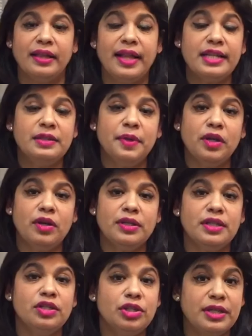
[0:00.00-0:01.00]
That's
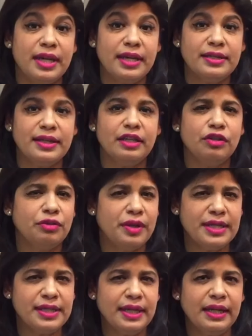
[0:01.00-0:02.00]
because in today's
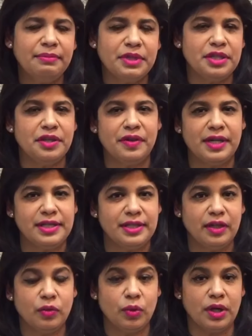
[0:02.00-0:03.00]
increasingly
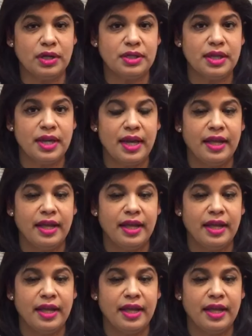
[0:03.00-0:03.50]
materialistic world,